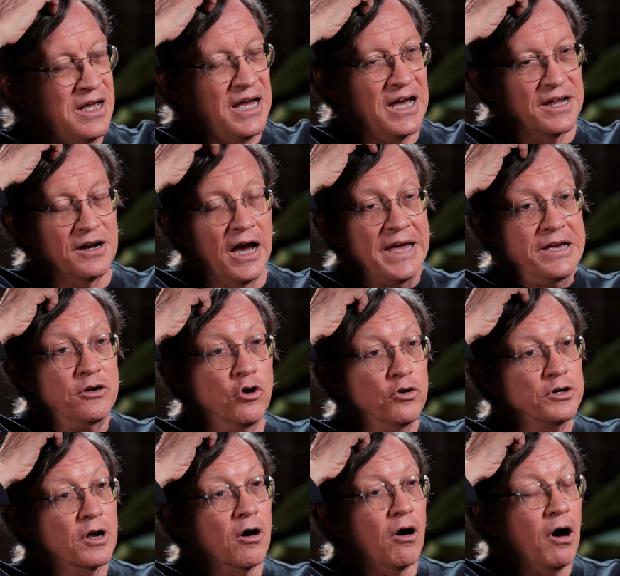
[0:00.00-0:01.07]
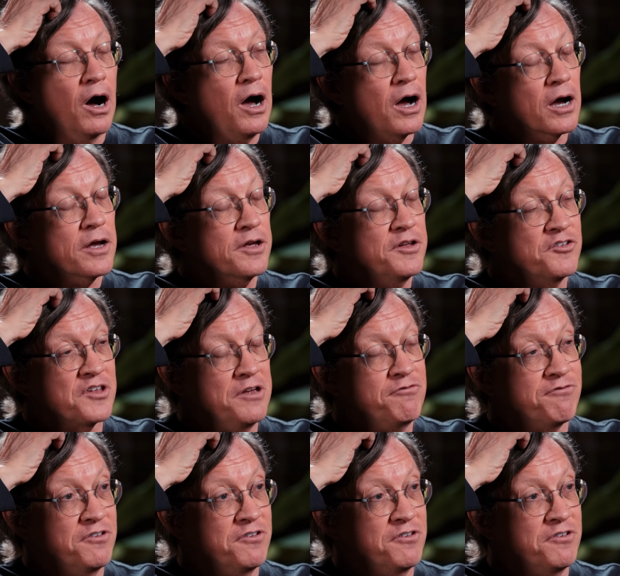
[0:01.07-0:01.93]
And a good clock is a